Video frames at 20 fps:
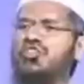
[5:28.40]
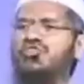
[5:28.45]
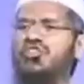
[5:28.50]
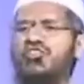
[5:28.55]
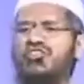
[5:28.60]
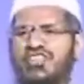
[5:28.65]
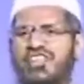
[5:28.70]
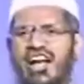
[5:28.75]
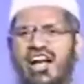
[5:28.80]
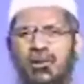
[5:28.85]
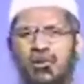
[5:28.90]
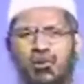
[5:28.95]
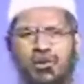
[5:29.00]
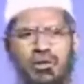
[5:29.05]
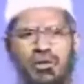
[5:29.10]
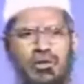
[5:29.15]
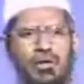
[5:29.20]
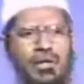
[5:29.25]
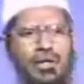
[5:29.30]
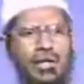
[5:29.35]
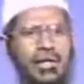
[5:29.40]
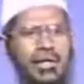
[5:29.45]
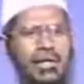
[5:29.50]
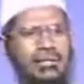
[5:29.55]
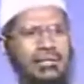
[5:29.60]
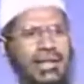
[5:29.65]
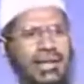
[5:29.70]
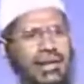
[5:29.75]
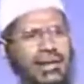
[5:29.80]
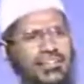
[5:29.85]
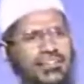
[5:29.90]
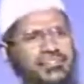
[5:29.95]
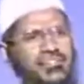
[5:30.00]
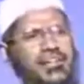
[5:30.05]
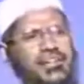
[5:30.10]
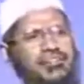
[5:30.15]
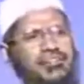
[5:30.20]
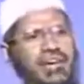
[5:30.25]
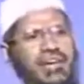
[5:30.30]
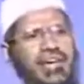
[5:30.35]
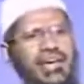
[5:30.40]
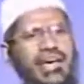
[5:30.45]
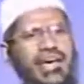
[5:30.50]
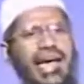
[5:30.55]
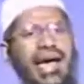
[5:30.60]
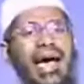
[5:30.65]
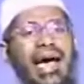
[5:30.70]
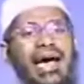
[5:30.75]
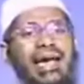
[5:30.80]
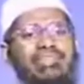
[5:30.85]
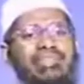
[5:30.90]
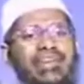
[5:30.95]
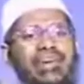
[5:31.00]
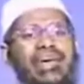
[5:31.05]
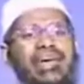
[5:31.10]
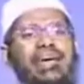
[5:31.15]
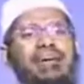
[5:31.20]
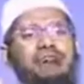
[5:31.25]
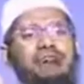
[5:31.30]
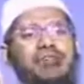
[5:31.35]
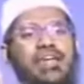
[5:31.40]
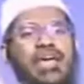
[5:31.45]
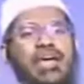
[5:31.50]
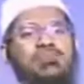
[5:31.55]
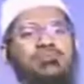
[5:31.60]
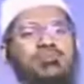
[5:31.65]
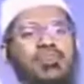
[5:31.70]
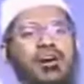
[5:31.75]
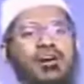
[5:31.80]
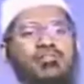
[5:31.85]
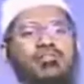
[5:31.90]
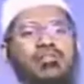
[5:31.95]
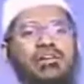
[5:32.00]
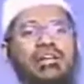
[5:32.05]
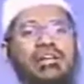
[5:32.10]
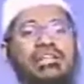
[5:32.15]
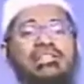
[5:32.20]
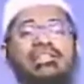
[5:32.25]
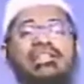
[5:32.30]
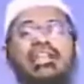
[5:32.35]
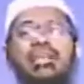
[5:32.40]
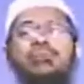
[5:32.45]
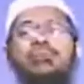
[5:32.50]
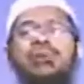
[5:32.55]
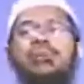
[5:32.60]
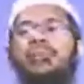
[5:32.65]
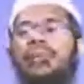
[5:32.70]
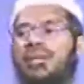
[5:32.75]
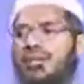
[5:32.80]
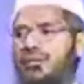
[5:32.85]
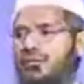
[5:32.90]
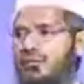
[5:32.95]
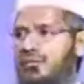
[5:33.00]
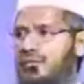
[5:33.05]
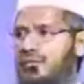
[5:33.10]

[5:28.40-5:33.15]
University of Chicago. They did a survey and they gave names of three people.